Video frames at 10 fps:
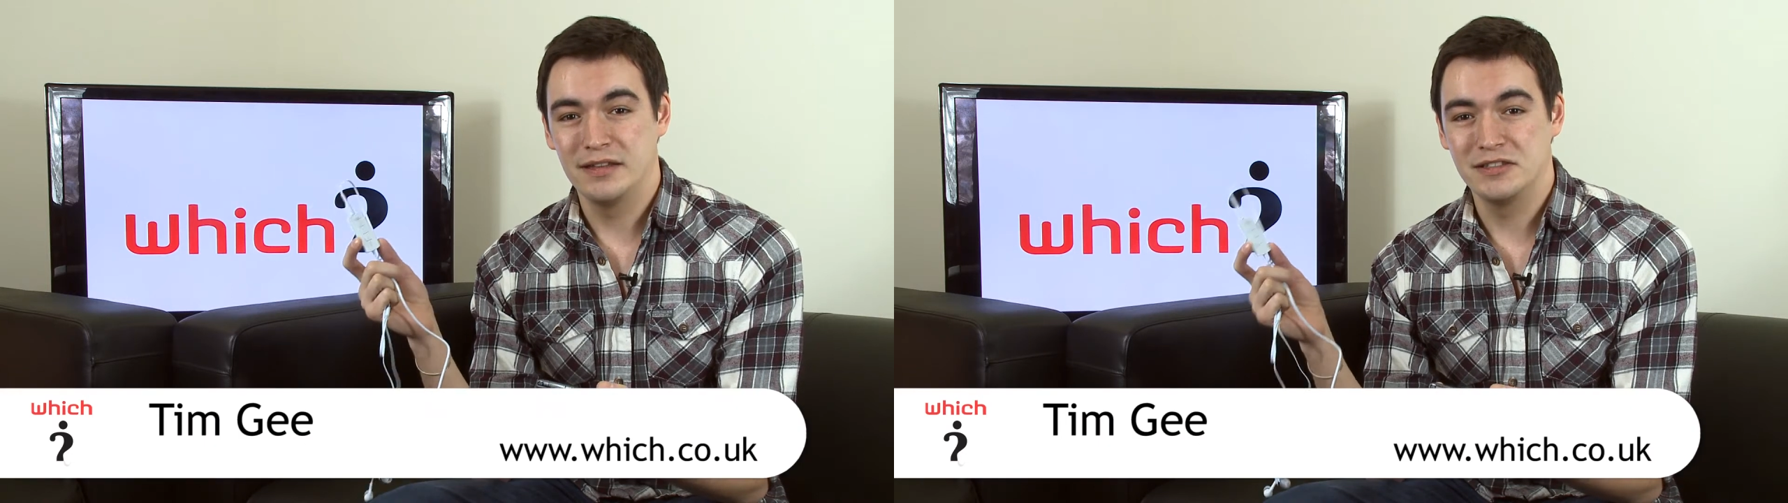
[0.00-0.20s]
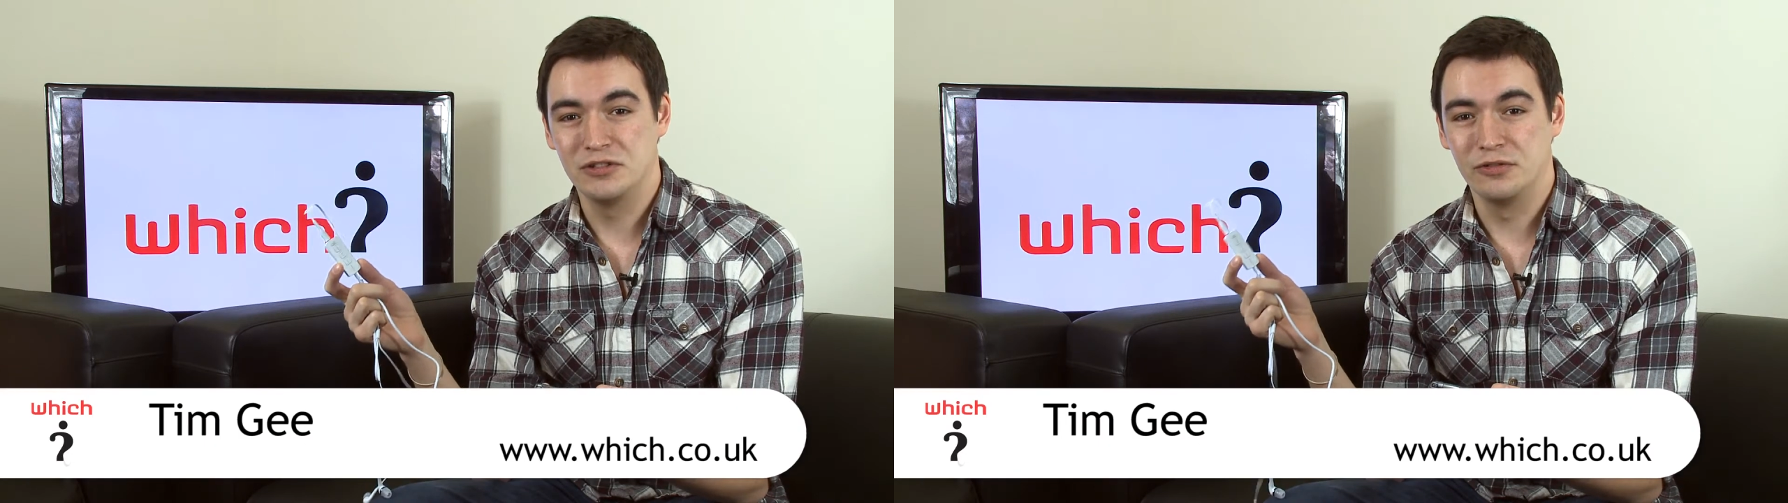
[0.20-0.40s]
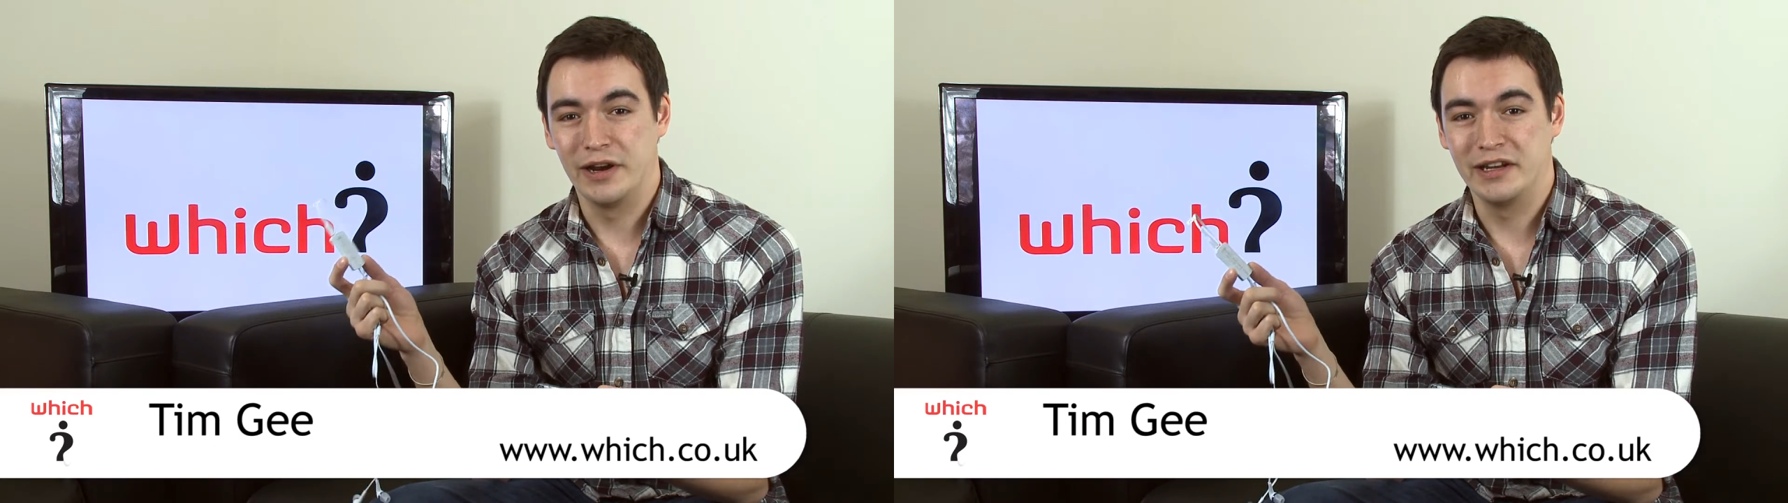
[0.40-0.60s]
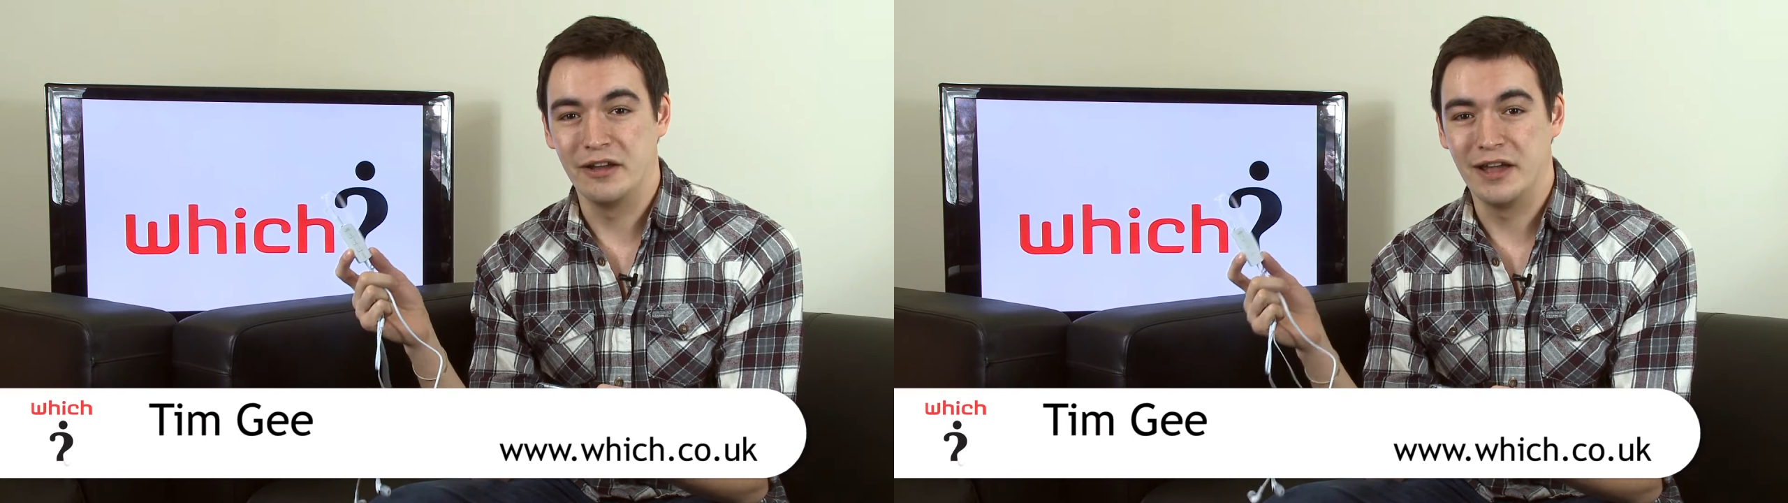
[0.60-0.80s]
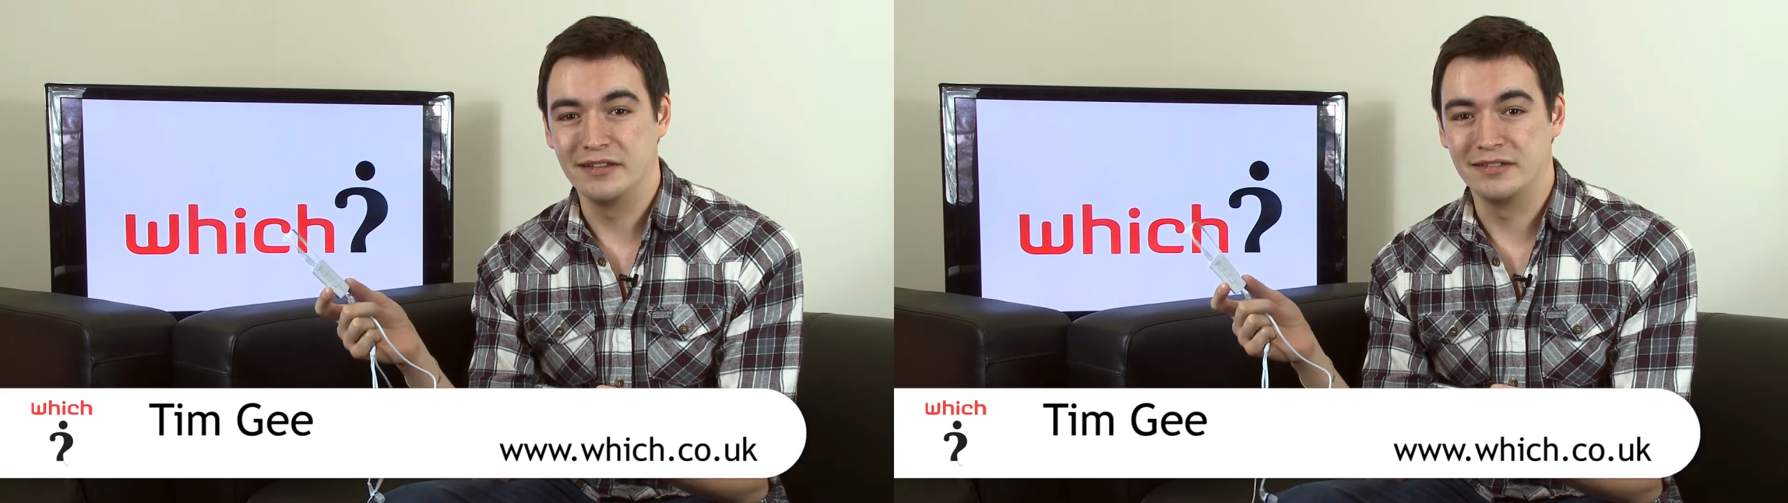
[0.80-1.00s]
digital
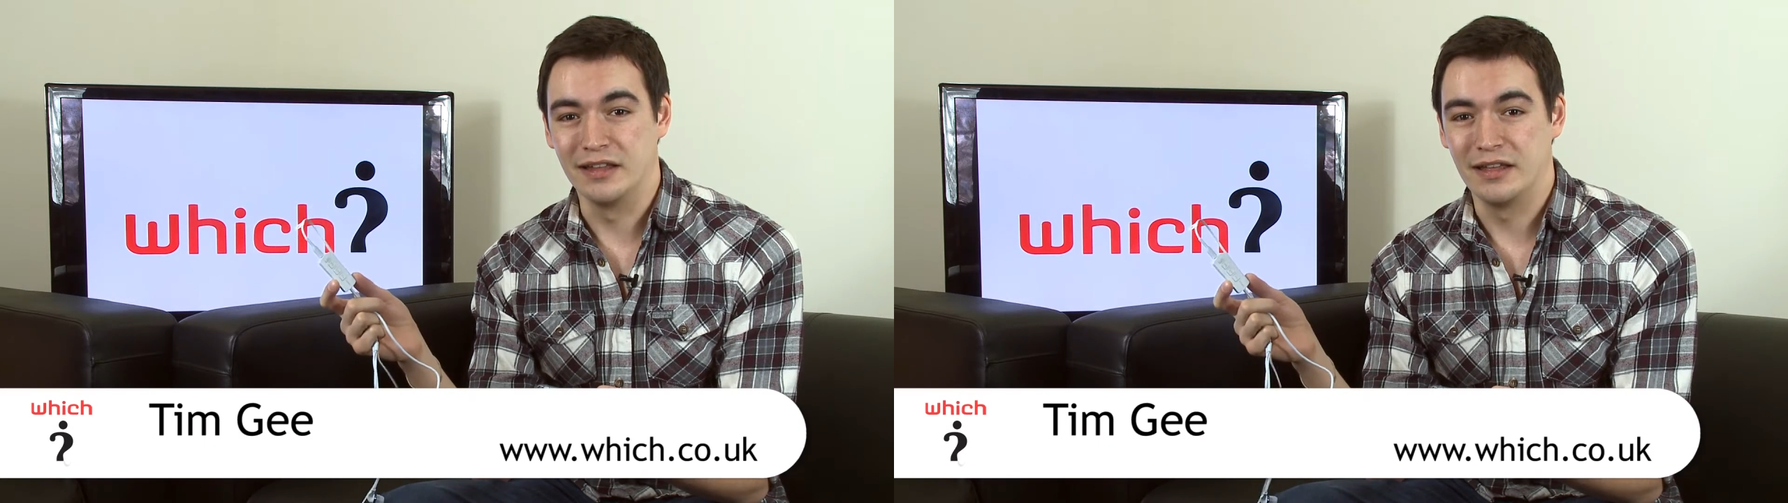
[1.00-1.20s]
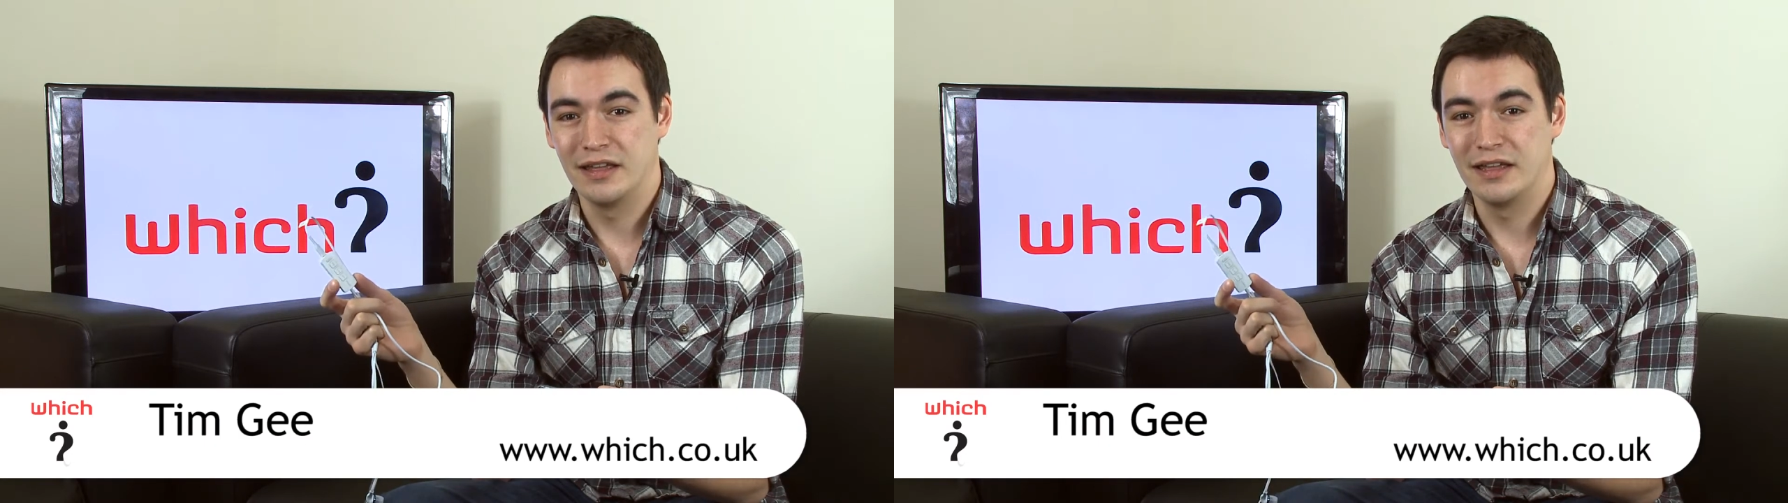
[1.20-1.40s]
radio headset.